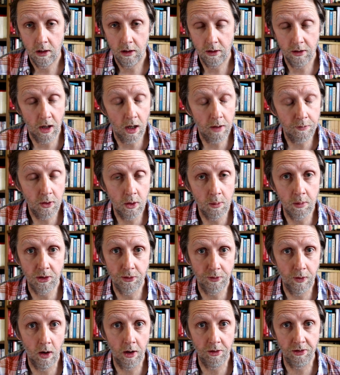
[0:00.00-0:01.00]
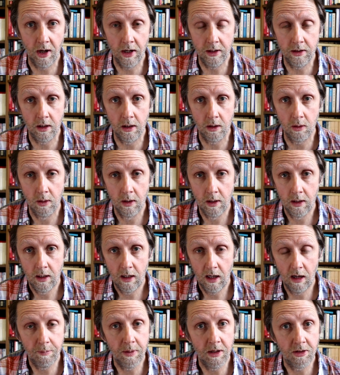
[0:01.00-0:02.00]
none of whom, as far as I know,
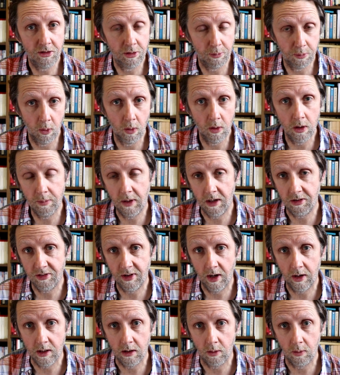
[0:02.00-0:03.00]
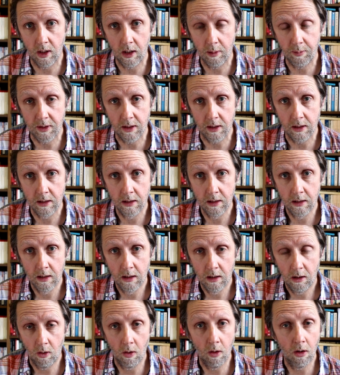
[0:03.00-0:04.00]
have been supported by Saudi Arabia
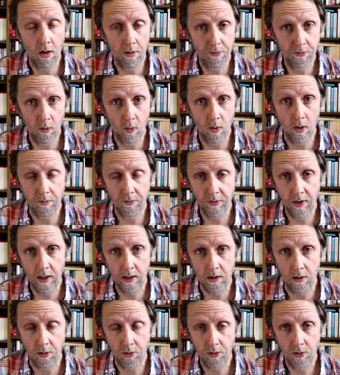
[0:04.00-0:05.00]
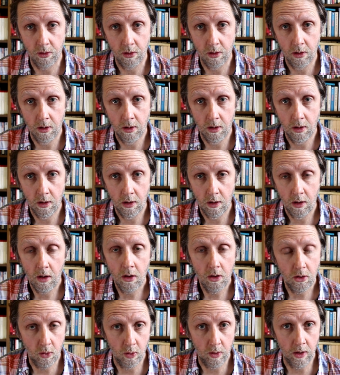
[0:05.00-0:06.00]
or are foreign fighters.
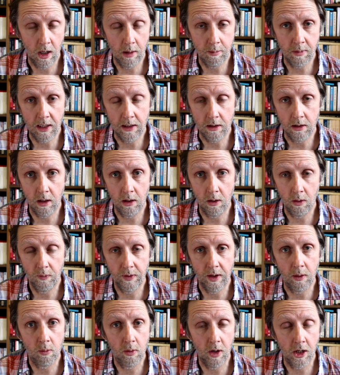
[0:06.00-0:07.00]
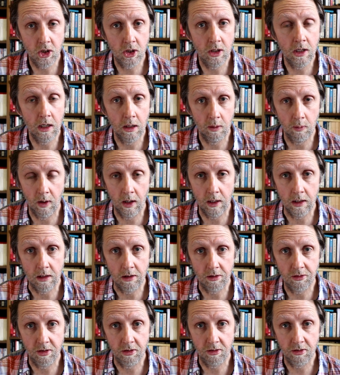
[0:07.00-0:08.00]
You and I might know that Russian and Iranian
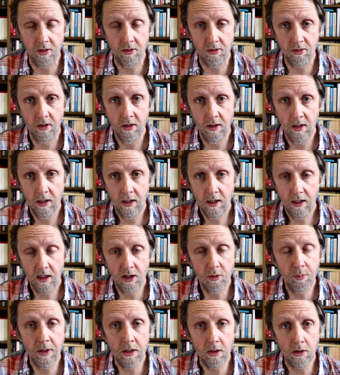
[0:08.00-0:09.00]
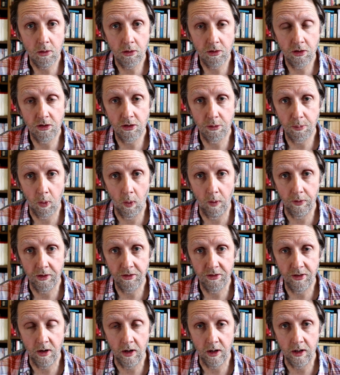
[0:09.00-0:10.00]
assistance has been used to support the
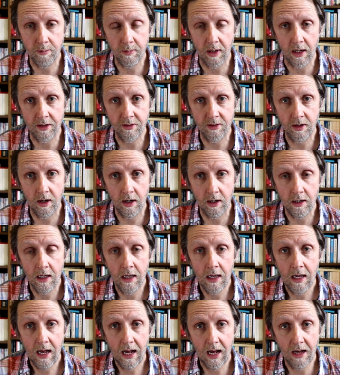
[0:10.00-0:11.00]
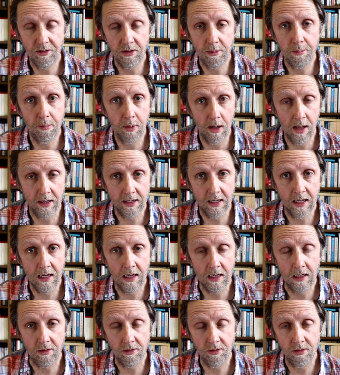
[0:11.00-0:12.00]
Syrian military as it
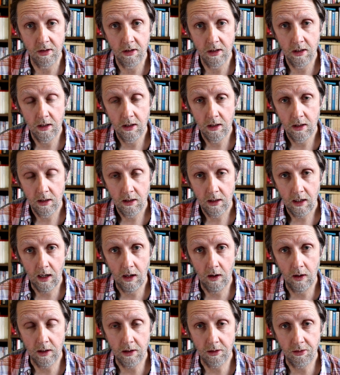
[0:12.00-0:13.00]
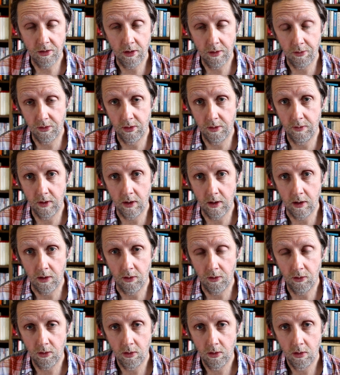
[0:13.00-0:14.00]
blockades areas of
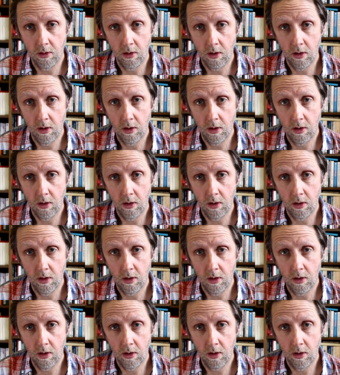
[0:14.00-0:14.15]
civilians.